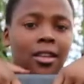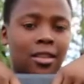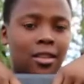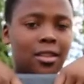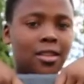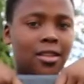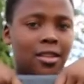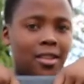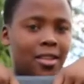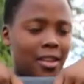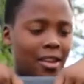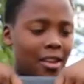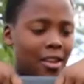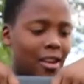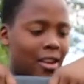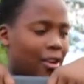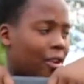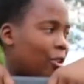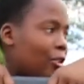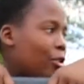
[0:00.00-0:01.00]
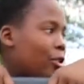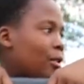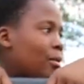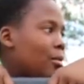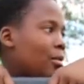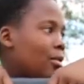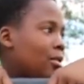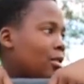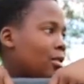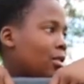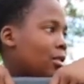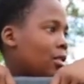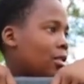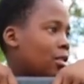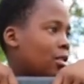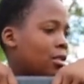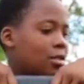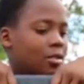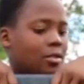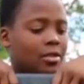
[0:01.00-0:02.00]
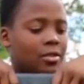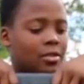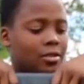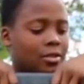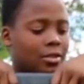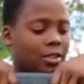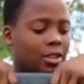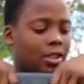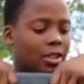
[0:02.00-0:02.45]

was taken from our neighborhood